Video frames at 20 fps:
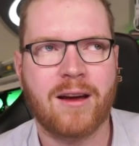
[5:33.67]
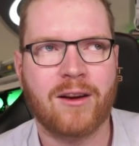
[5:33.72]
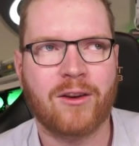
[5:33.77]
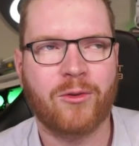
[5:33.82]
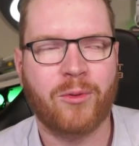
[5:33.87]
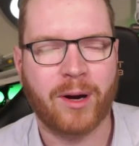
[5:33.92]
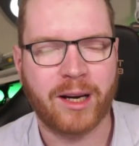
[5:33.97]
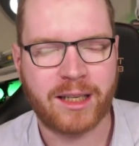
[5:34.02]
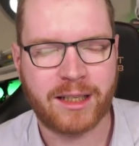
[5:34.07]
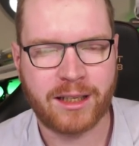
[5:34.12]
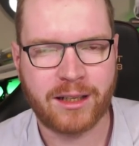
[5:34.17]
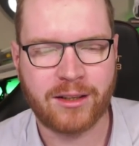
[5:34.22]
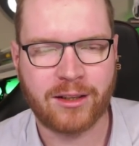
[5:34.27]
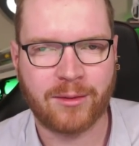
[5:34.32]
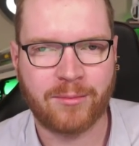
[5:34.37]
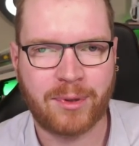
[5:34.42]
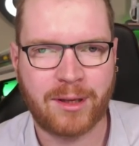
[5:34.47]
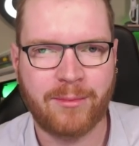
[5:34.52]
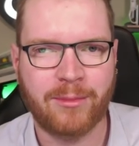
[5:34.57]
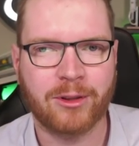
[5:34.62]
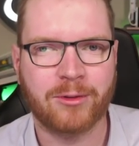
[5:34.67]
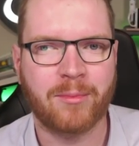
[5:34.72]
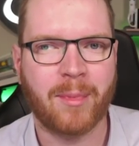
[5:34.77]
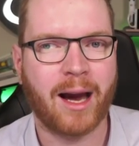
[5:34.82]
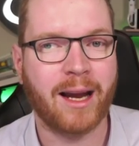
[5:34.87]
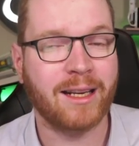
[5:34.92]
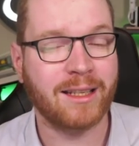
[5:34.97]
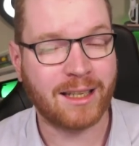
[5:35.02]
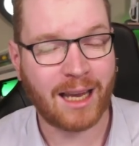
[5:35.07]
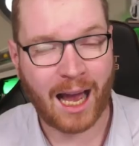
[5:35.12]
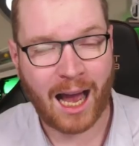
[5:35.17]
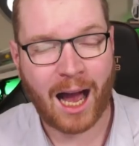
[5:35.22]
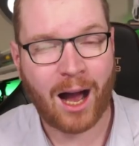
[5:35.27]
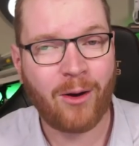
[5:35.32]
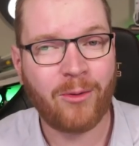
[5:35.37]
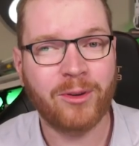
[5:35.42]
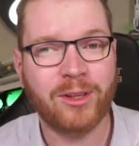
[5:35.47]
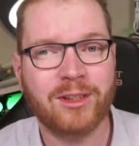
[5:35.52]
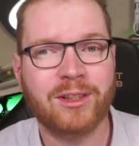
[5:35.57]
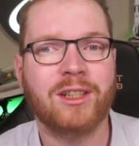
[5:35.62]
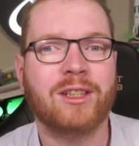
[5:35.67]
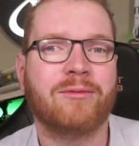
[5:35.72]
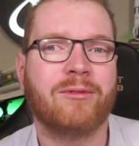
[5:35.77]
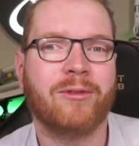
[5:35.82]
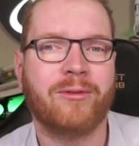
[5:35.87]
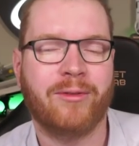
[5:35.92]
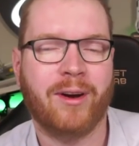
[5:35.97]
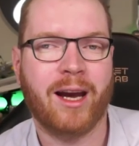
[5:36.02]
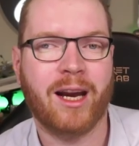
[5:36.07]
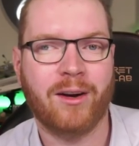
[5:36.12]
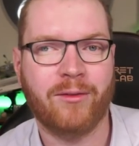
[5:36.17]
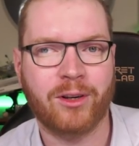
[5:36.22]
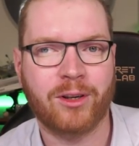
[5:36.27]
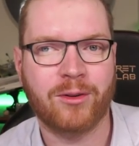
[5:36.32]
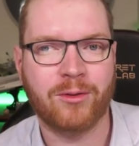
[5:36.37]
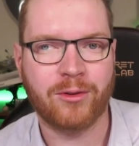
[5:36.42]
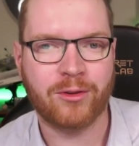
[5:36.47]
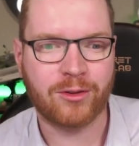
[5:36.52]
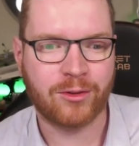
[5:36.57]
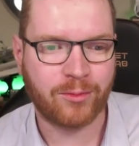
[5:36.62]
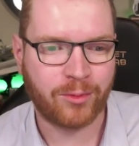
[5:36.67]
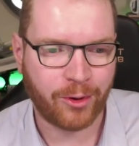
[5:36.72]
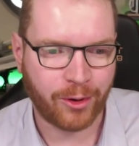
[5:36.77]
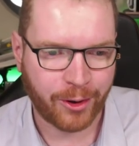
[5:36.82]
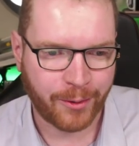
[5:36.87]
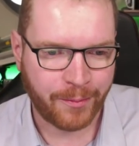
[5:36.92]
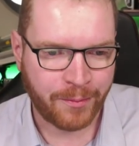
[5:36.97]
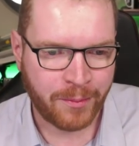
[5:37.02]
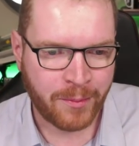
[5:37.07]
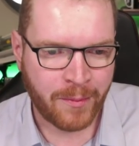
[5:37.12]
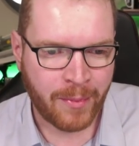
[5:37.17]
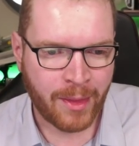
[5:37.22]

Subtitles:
questions on people's mind, is how is this refinery going to work?